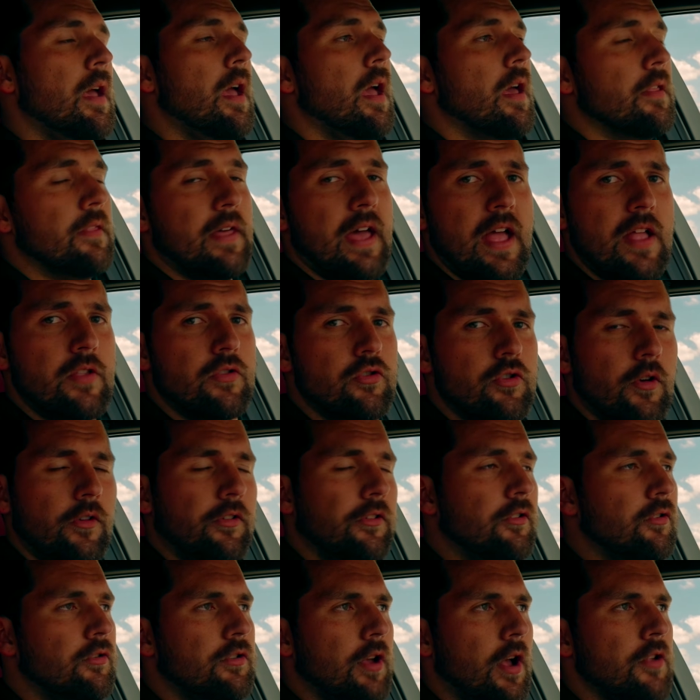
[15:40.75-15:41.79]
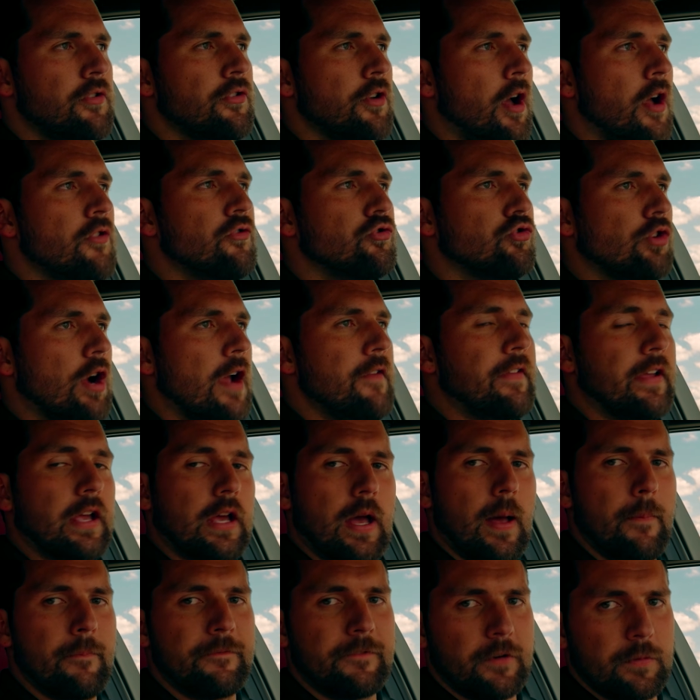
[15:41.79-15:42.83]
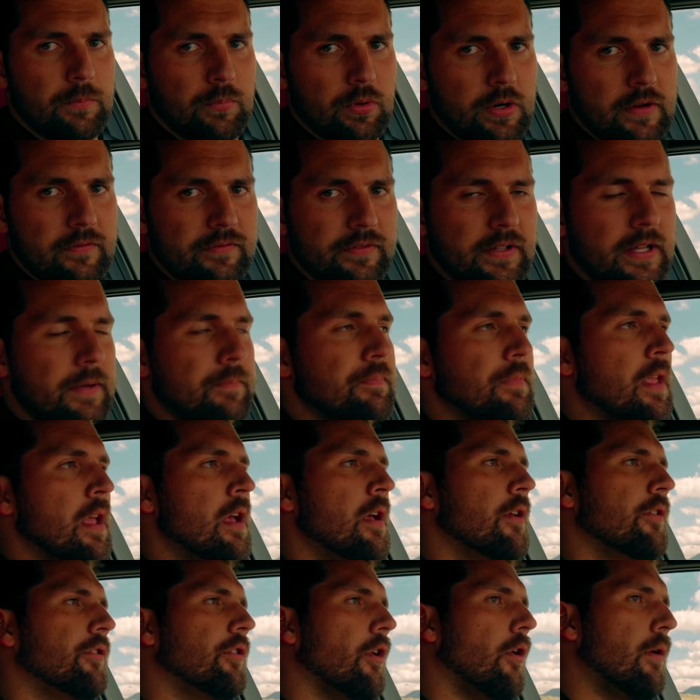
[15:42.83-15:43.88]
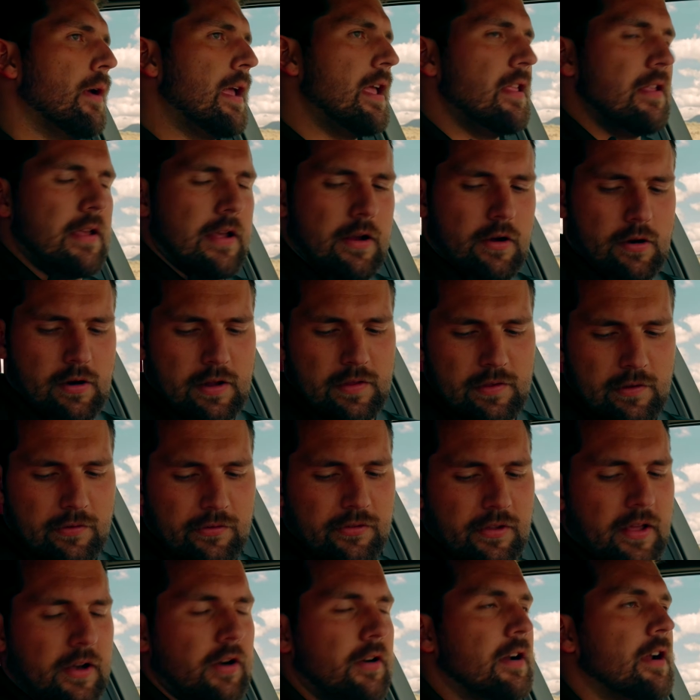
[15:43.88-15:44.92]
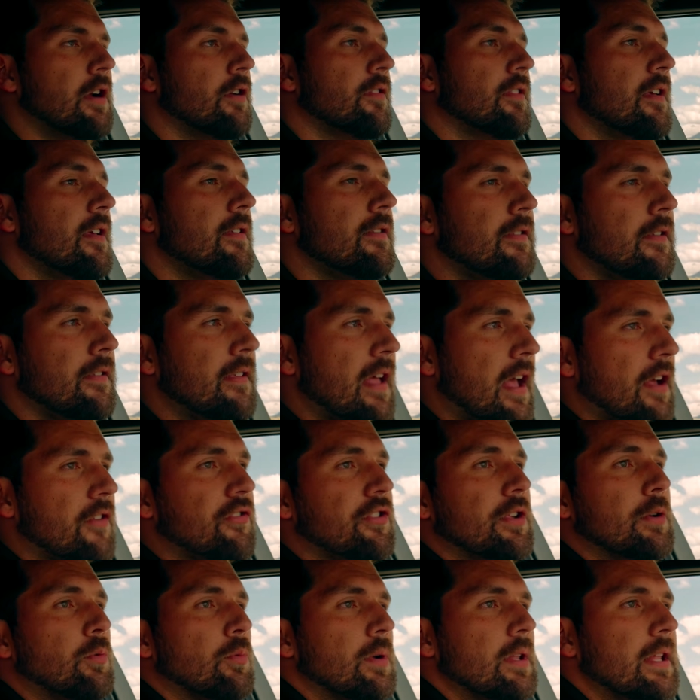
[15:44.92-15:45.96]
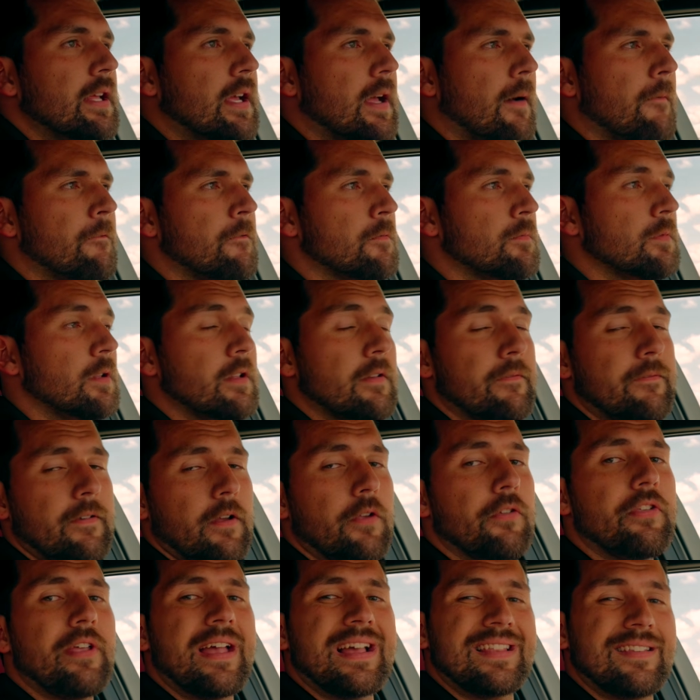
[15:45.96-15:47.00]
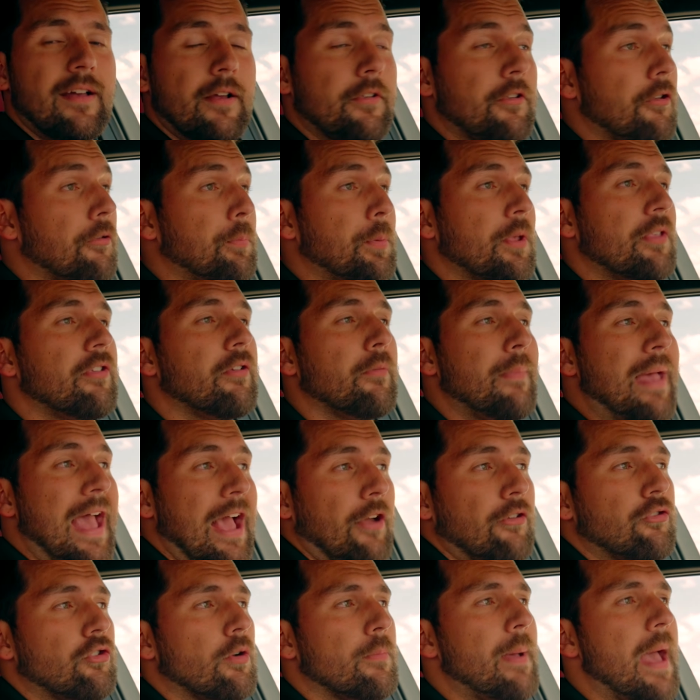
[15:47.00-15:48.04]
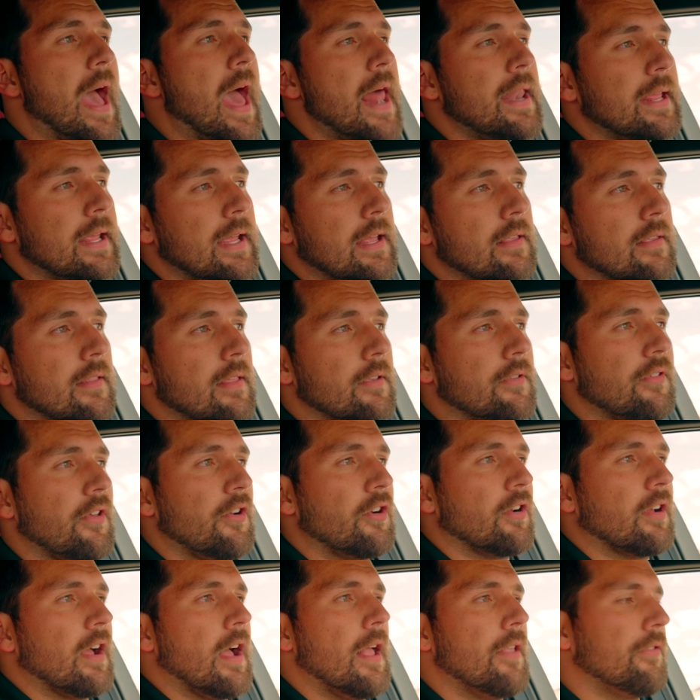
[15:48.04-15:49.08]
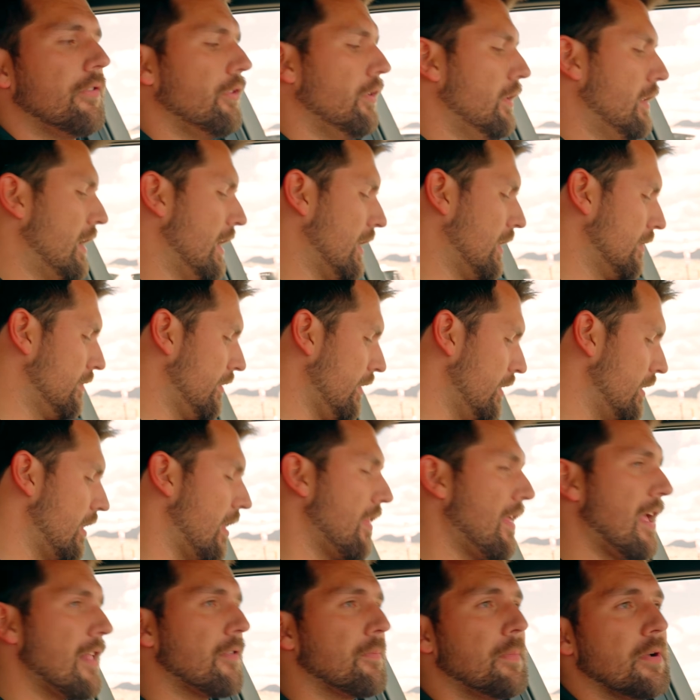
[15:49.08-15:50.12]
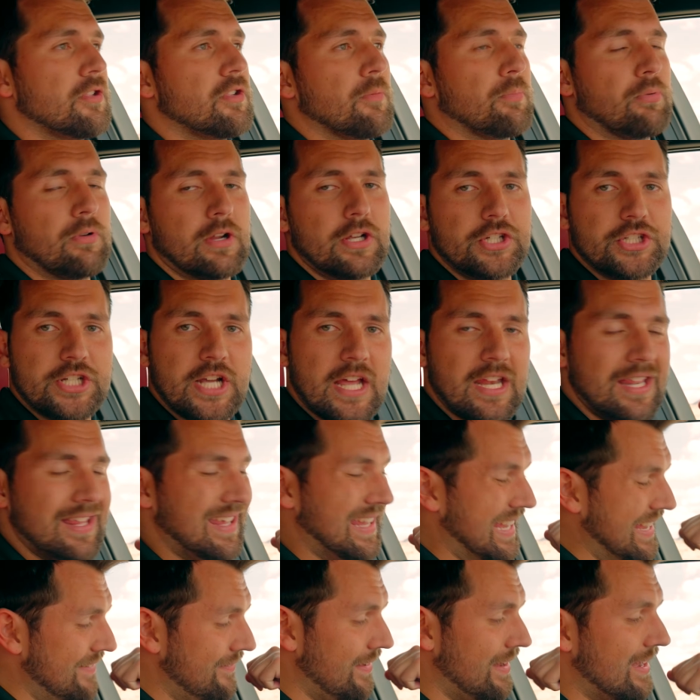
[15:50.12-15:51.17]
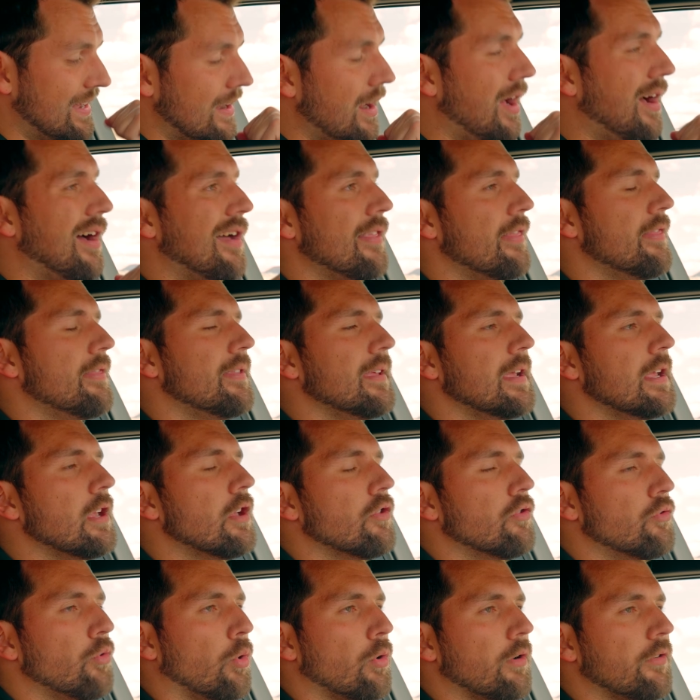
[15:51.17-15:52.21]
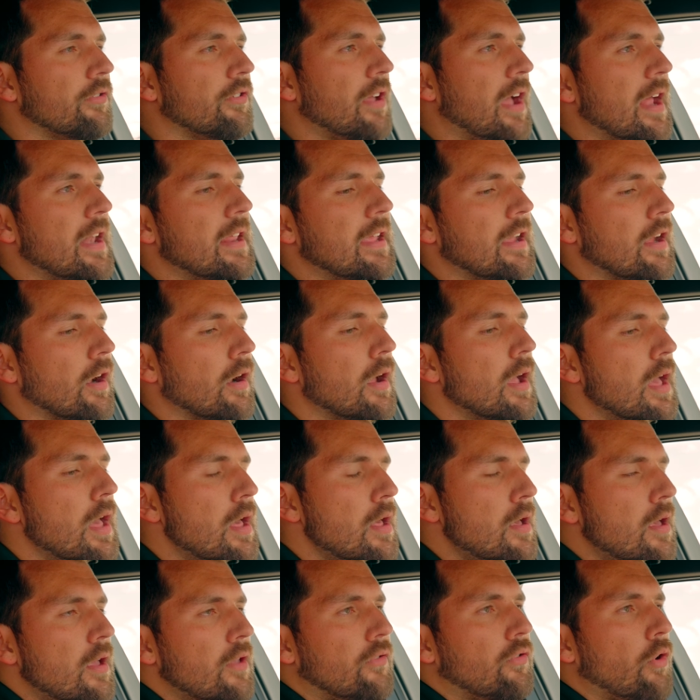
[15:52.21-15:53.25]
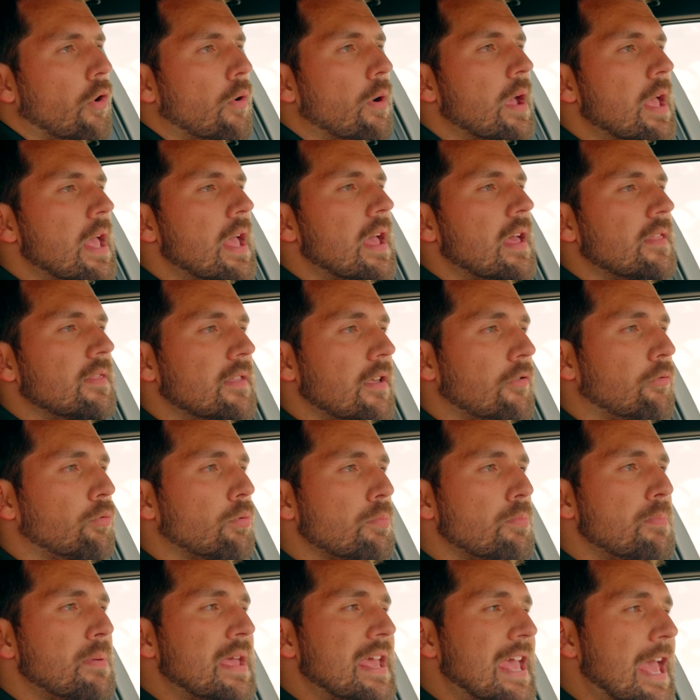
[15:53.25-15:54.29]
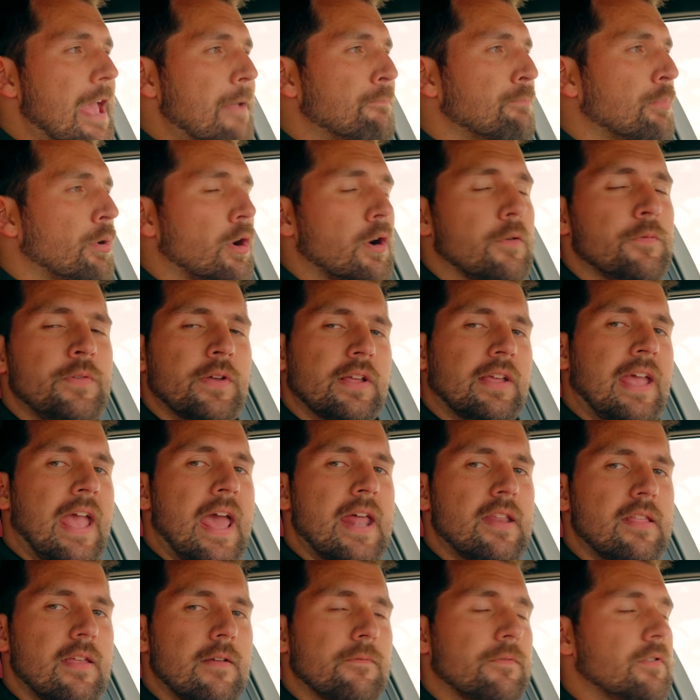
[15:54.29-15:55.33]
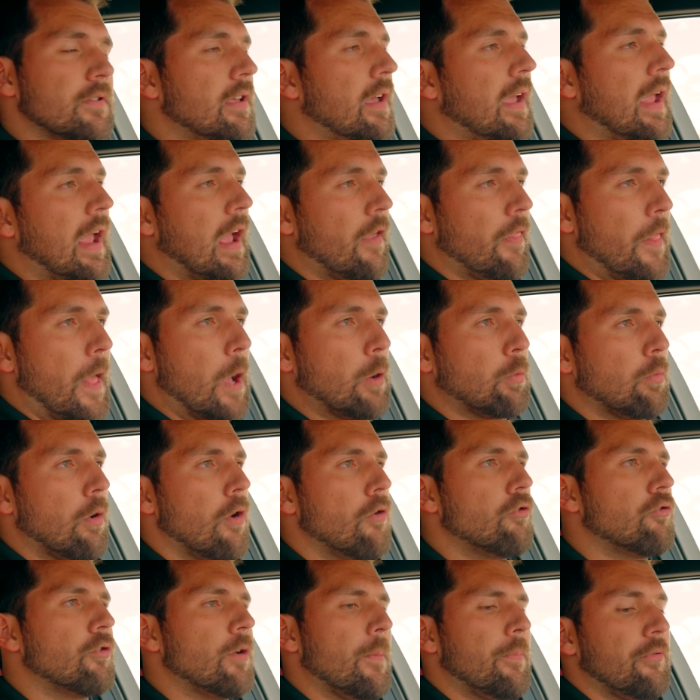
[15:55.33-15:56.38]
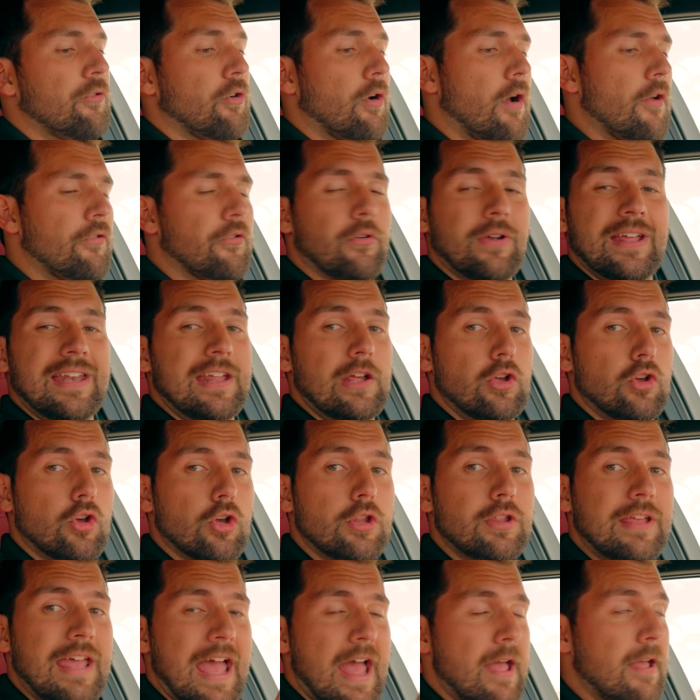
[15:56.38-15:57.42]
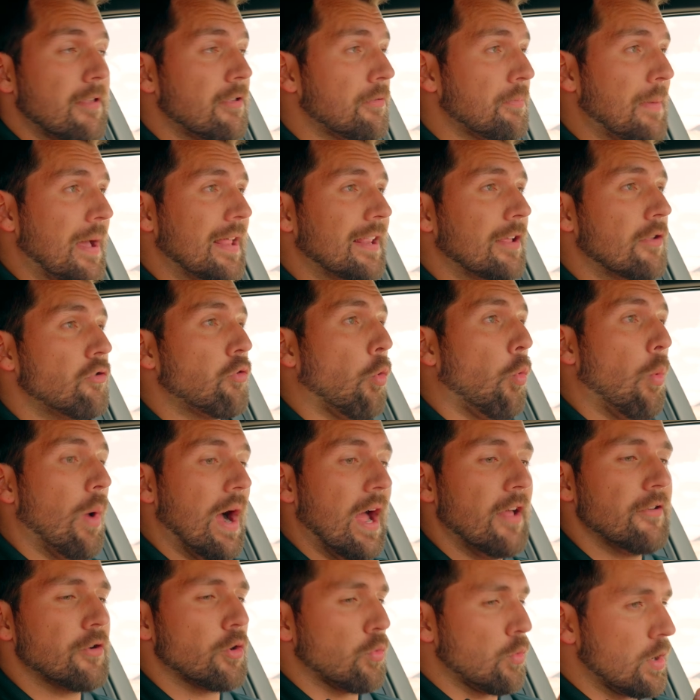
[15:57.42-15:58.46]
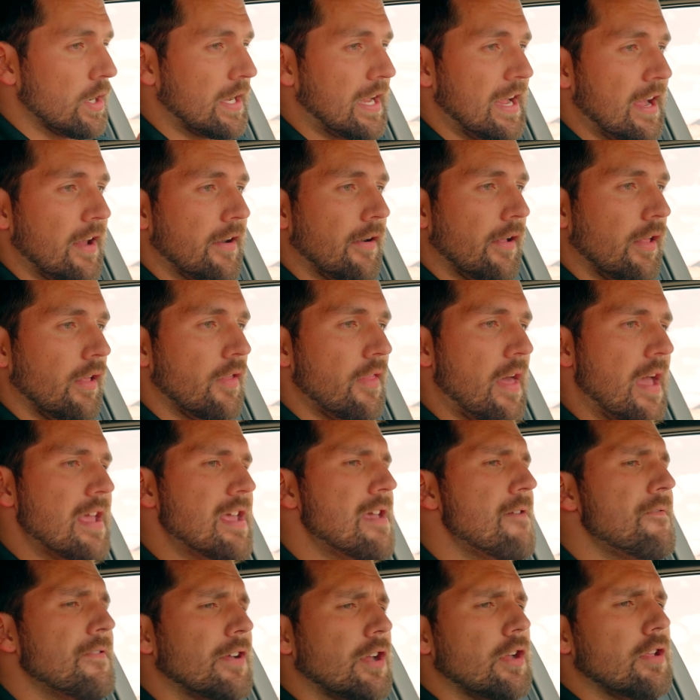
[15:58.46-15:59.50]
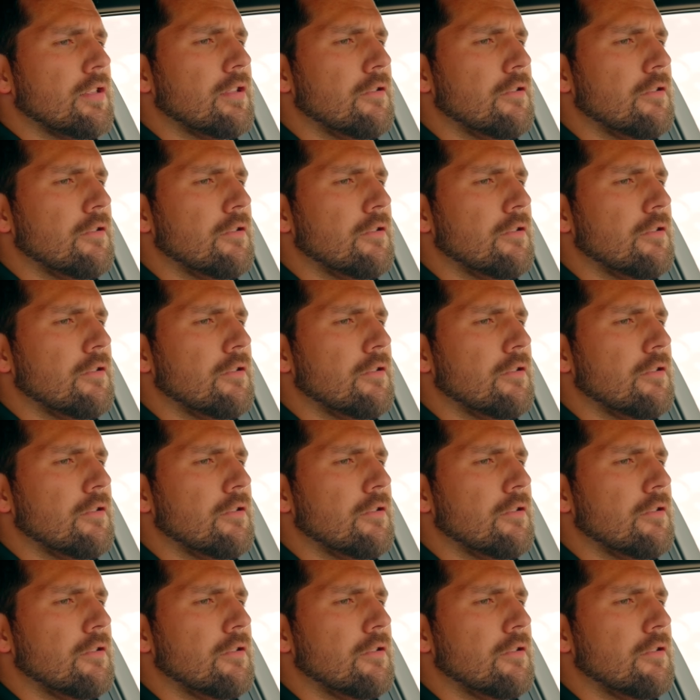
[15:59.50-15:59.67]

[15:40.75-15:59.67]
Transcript: Then just to touch on driving comfort briefly. So in here in the center here, this is actually really comfortable. It feels like Lexus put some extra padding into the center console, and I can tell you that that's much appreciated, even on the door side here. So this would be a perfect candidate for taking on long road trips. You're also getting good gas mileage. While you're working on all of that, you have a good